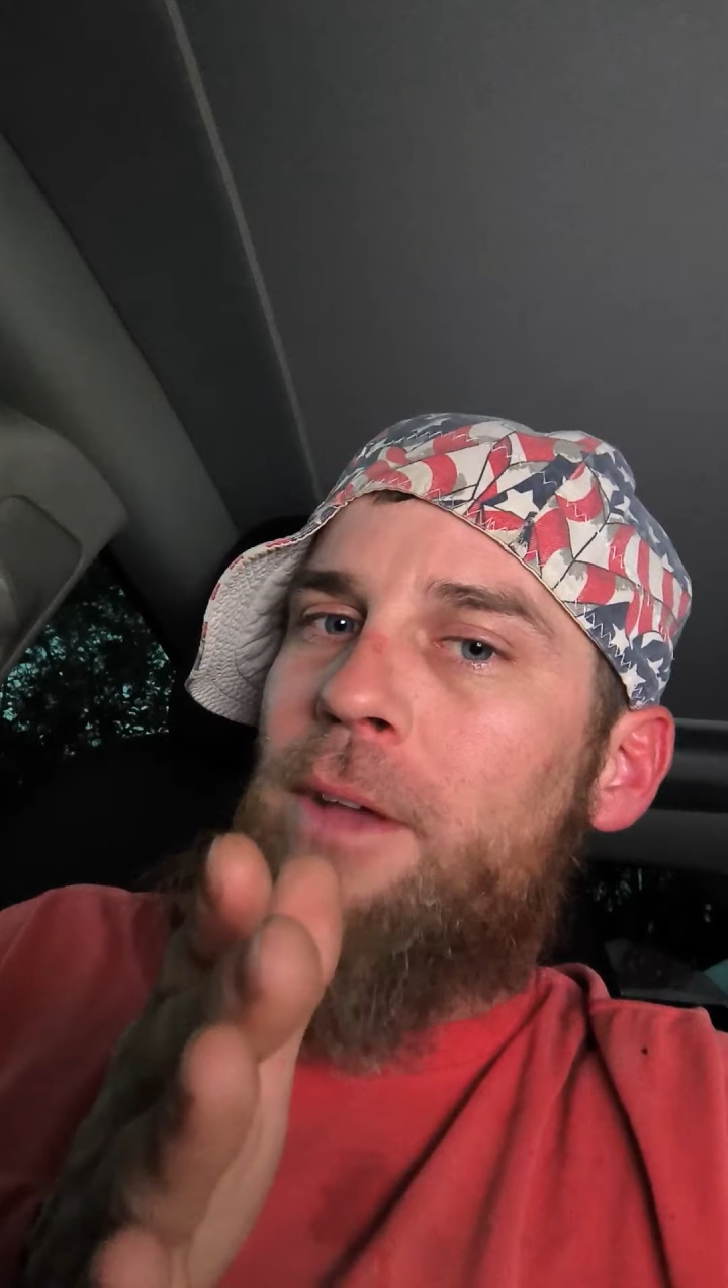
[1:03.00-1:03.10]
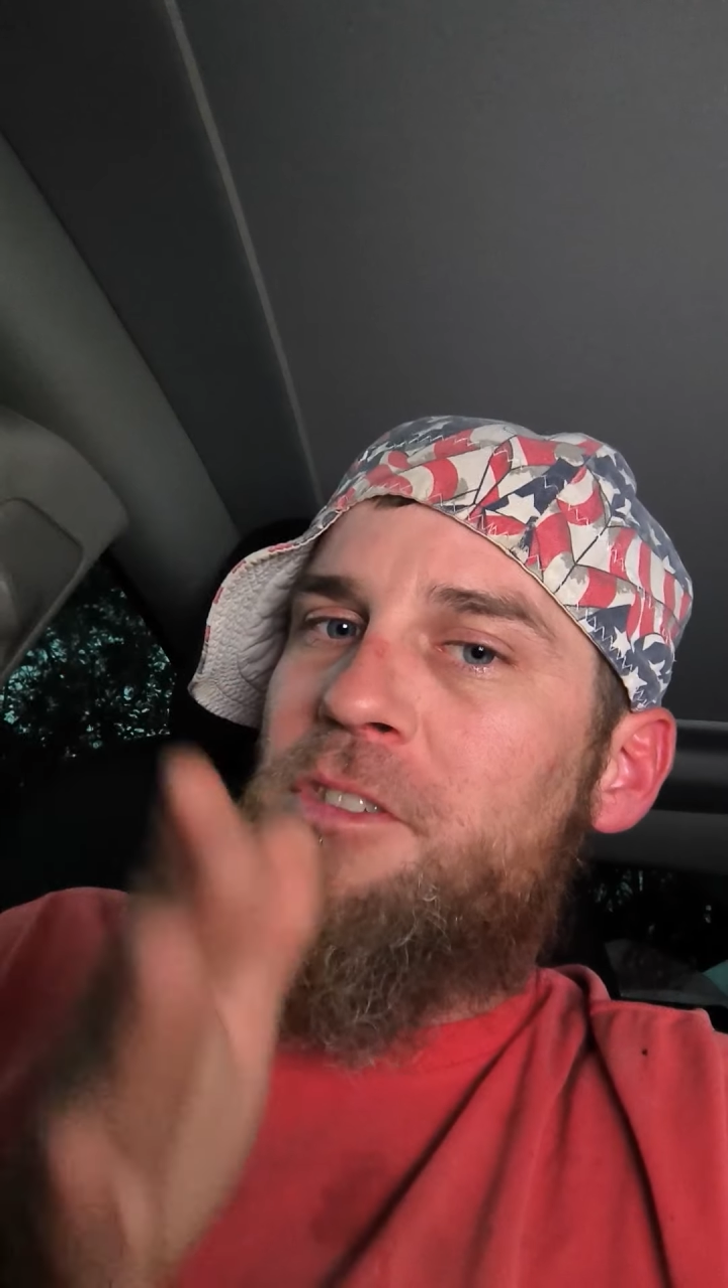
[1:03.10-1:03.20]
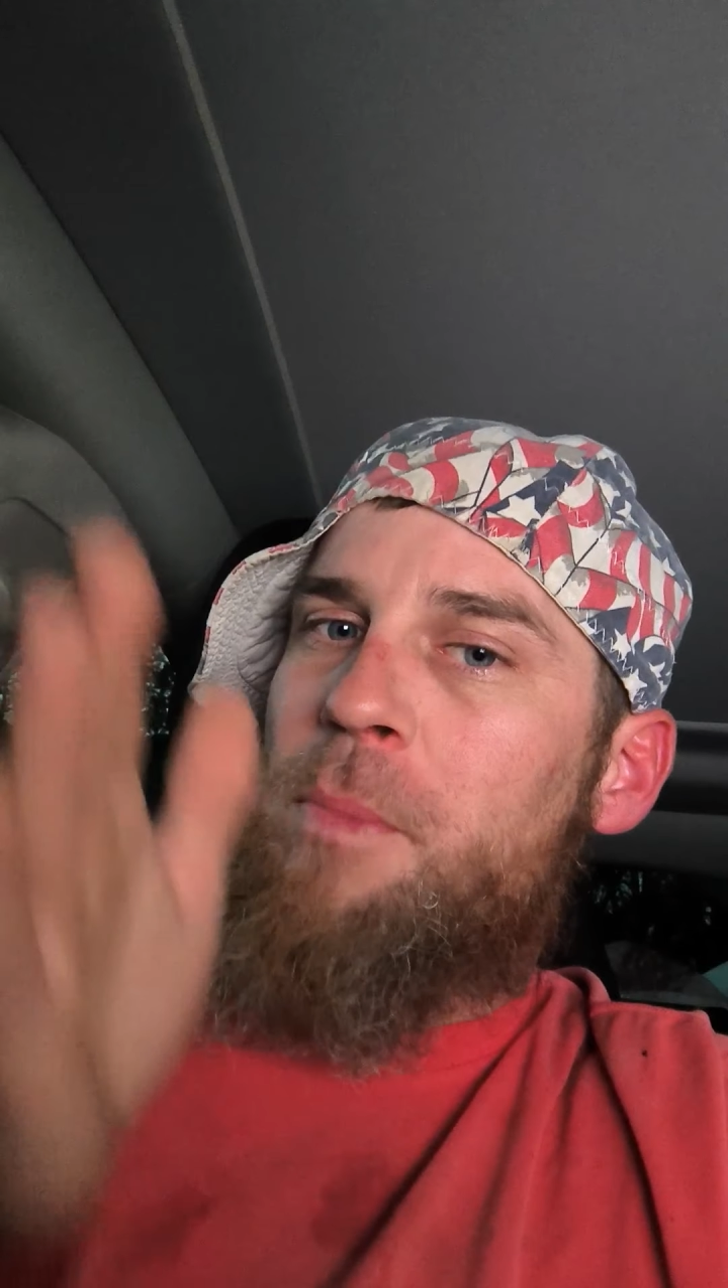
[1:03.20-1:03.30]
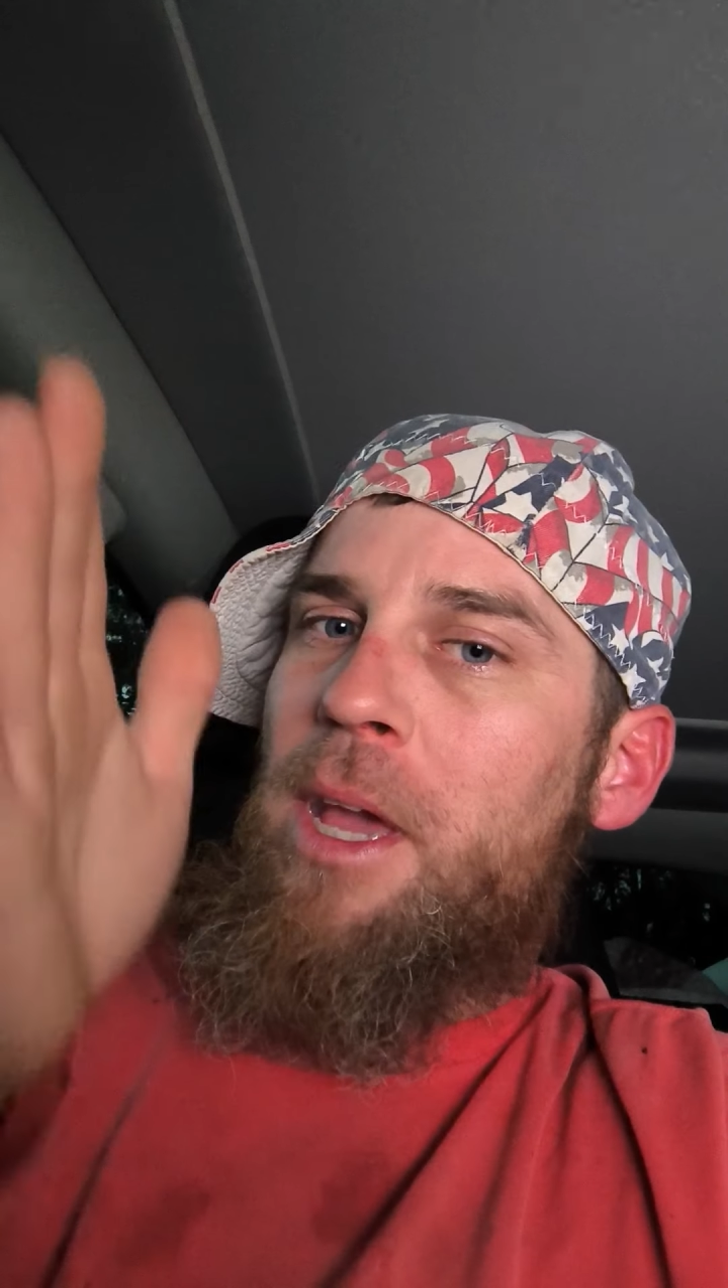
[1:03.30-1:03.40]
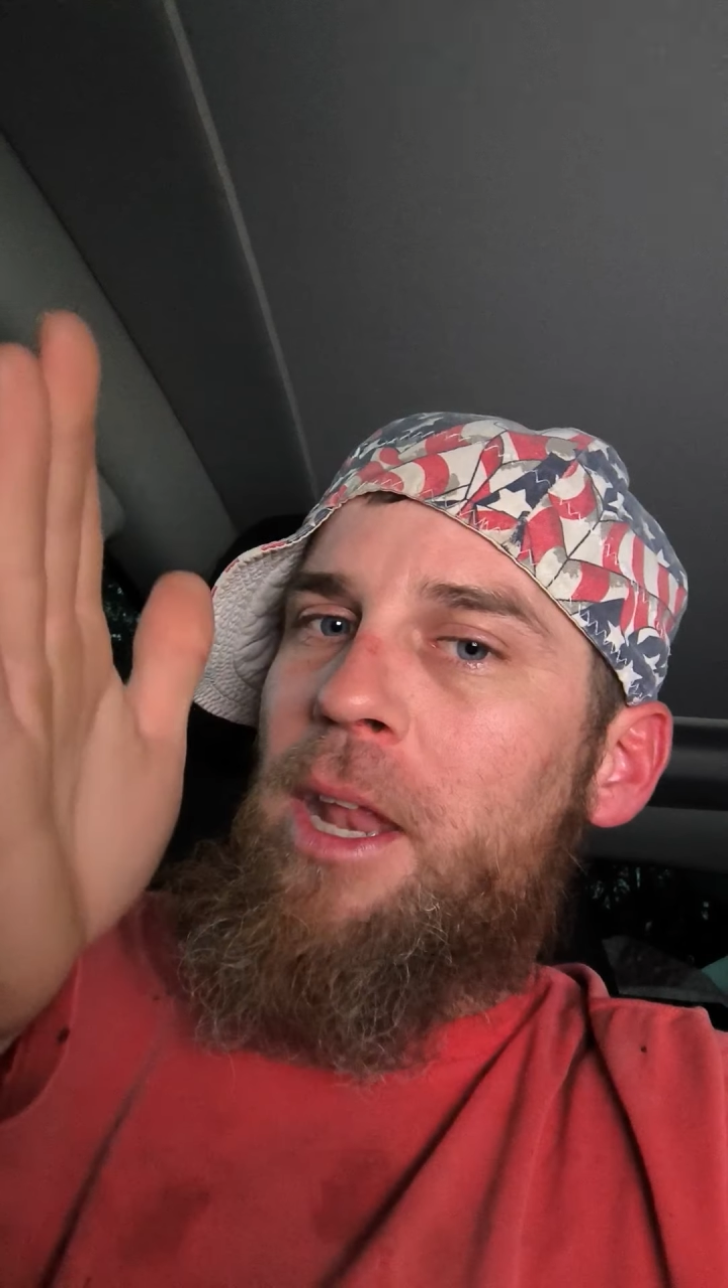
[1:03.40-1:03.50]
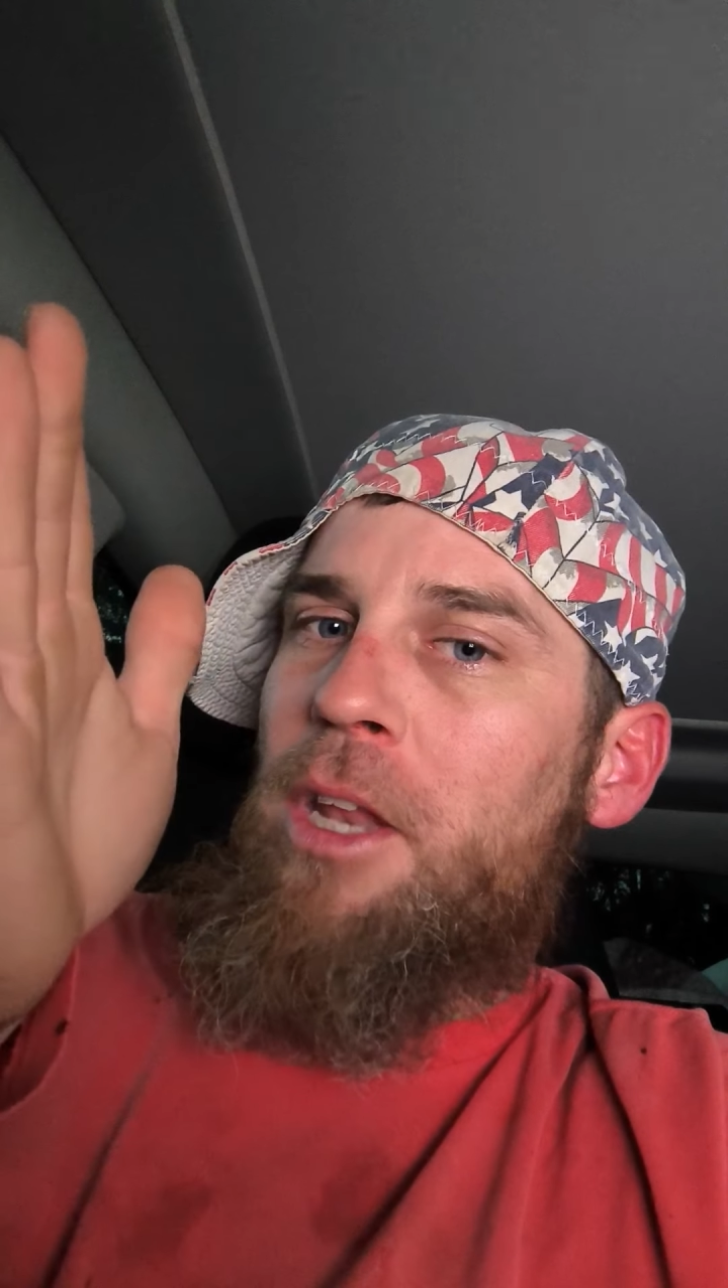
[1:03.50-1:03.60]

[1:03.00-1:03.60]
lifespan